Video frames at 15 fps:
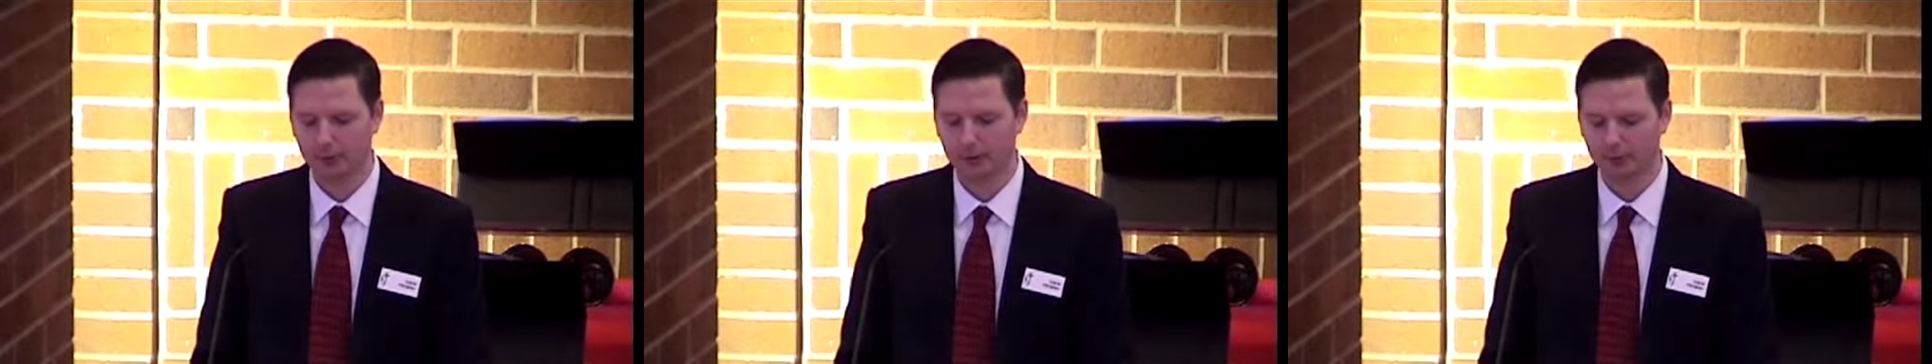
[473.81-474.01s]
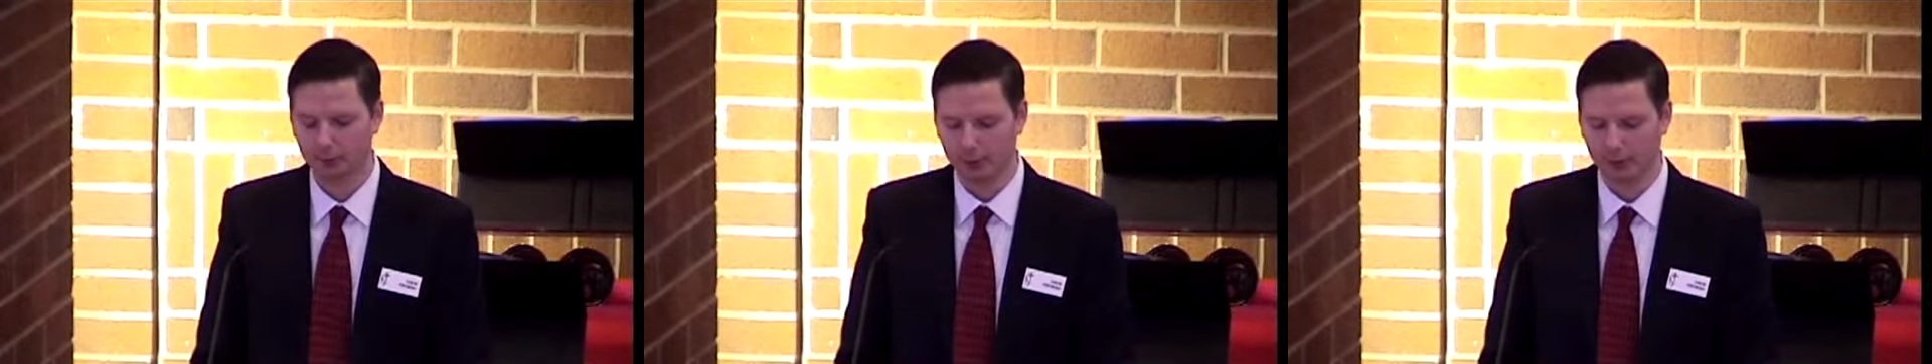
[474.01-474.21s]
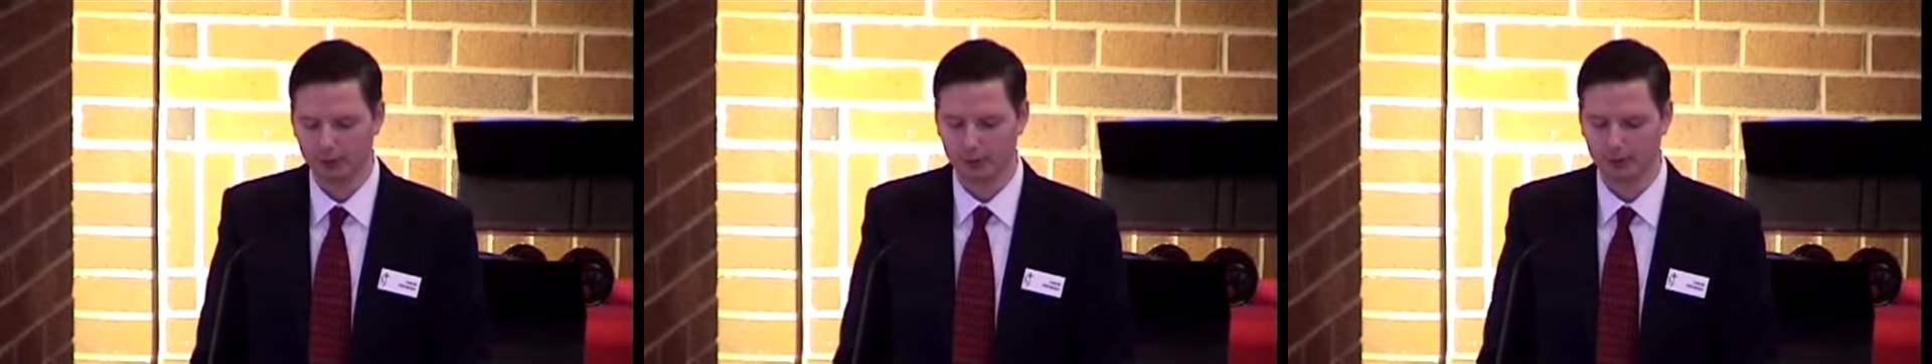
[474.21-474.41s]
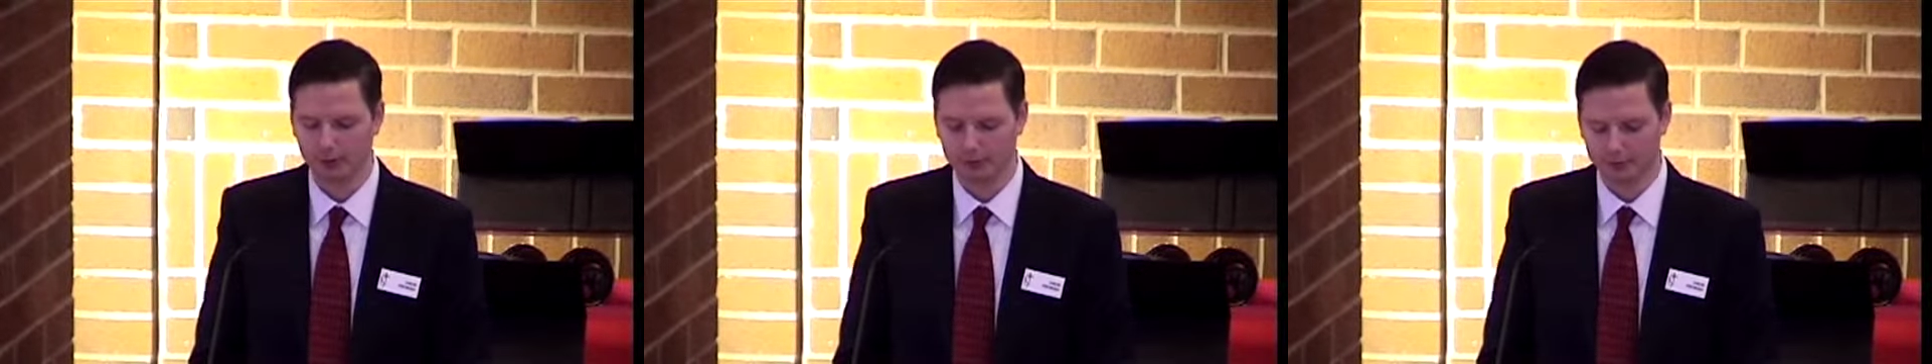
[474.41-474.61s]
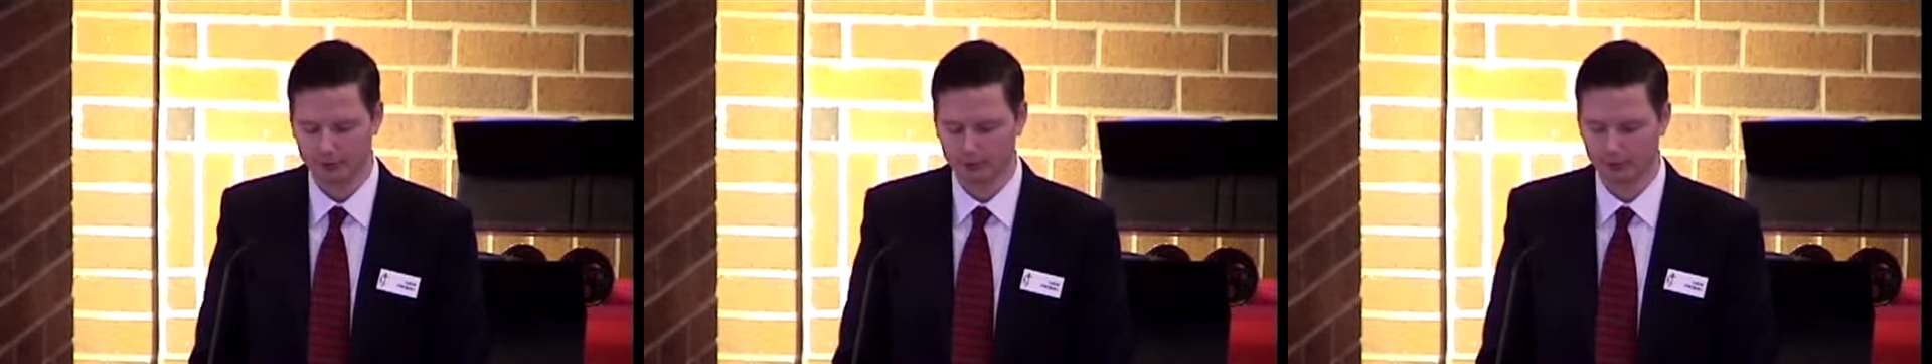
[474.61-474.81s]
The reality
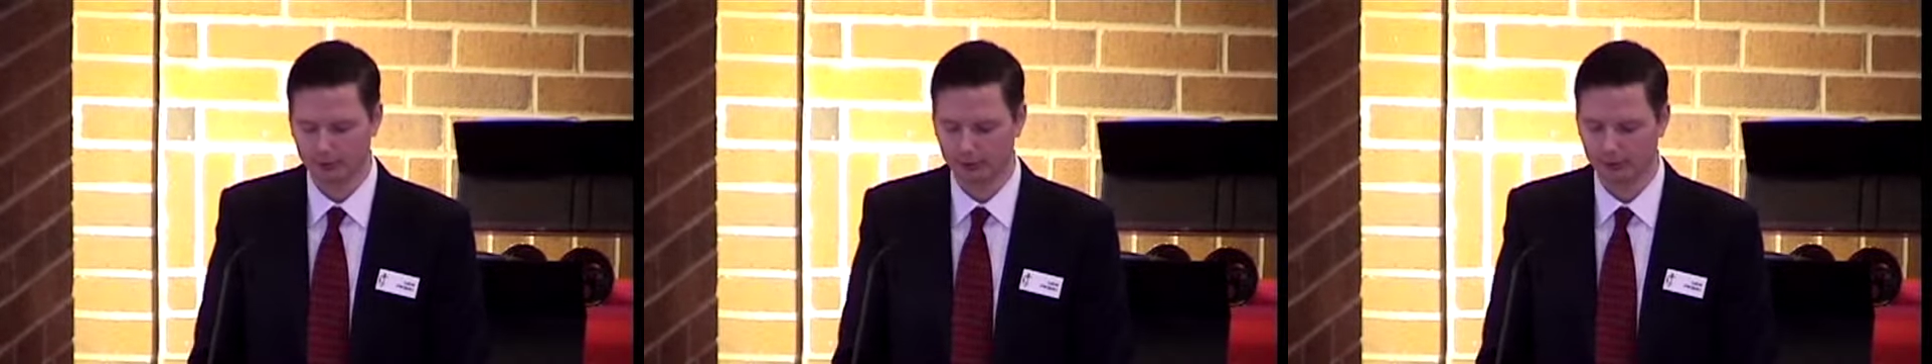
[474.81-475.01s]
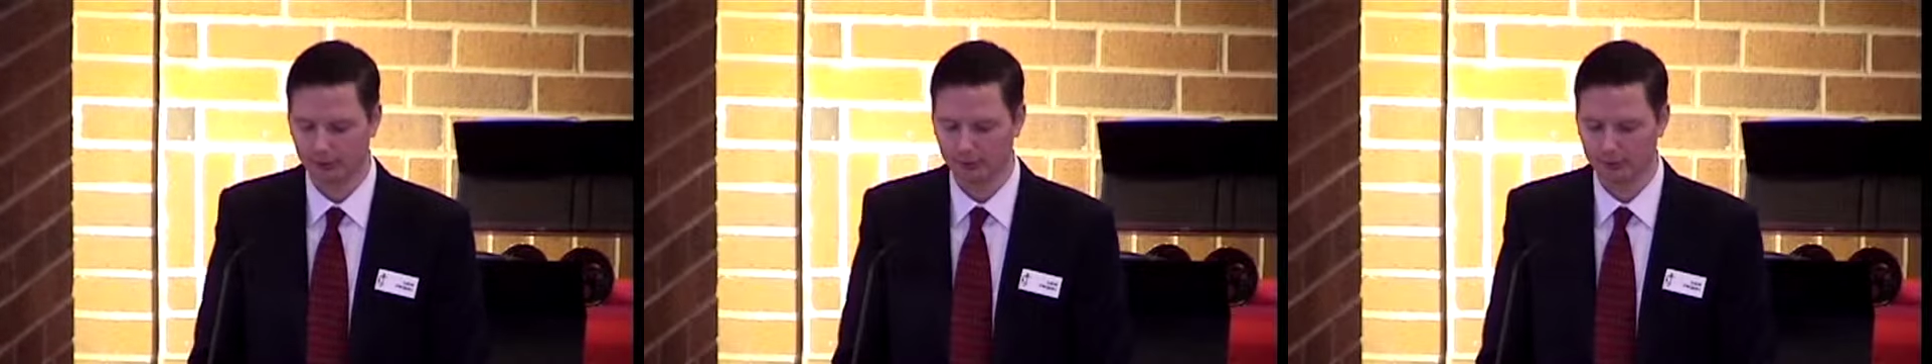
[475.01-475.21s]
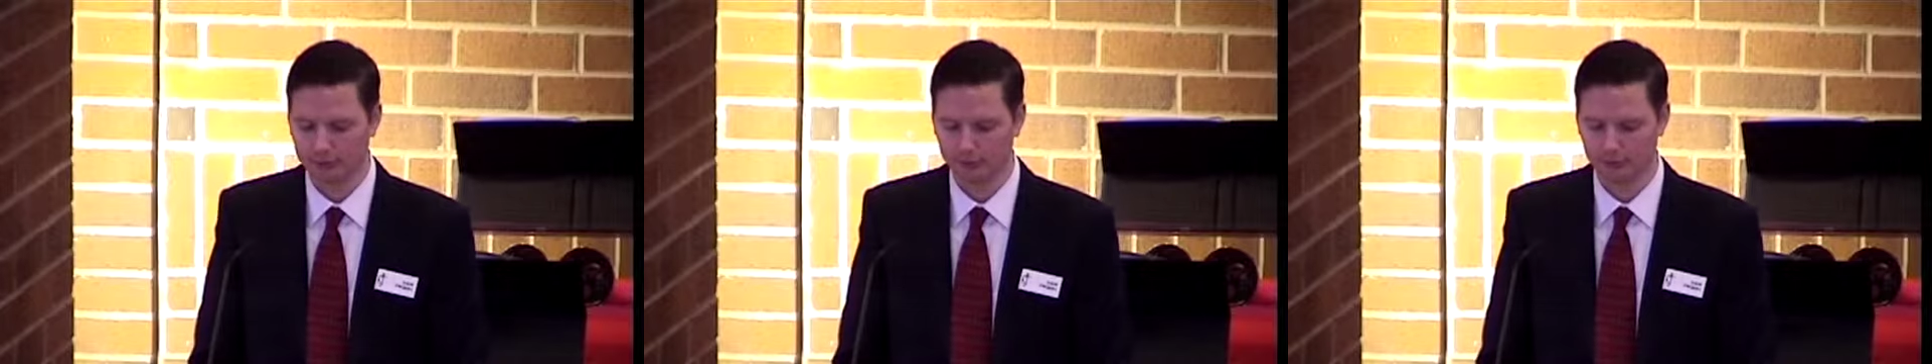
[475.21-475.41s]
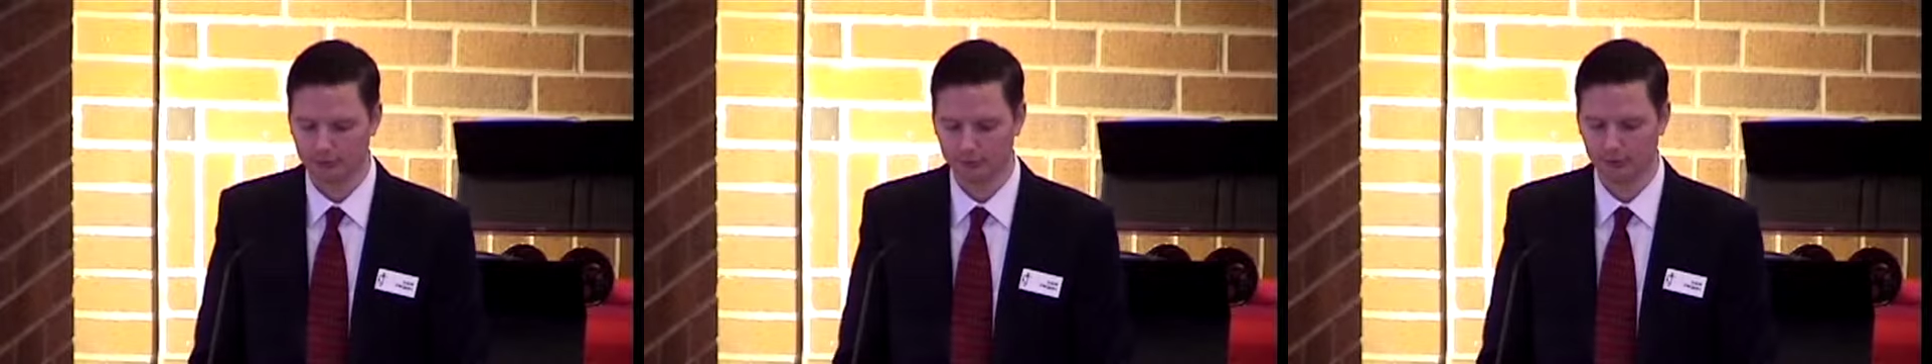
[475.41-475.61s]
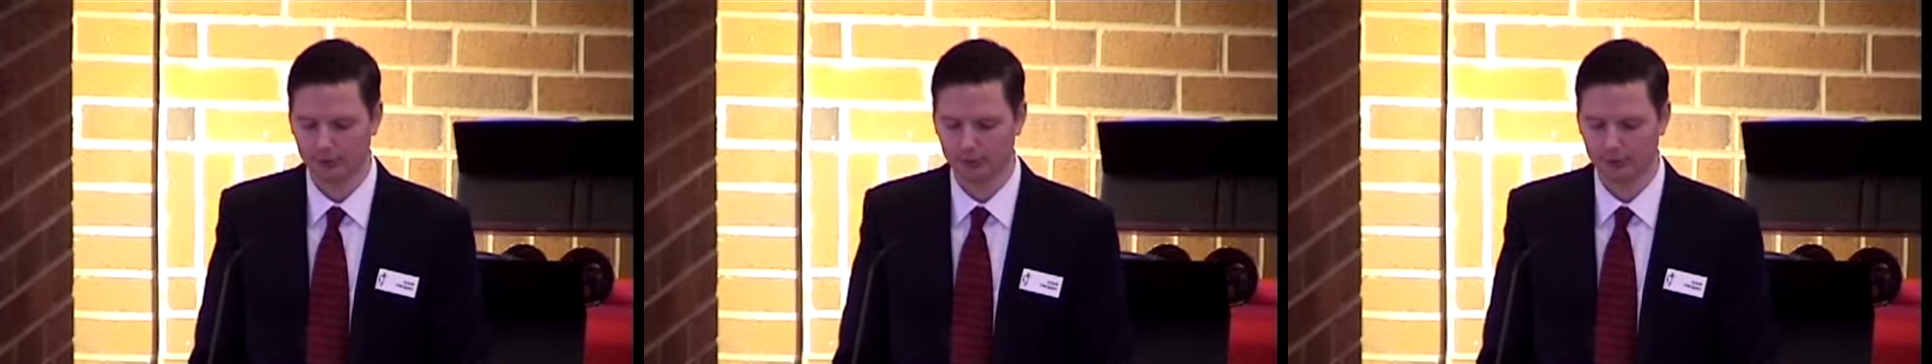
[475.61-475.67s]
is, we give ourselves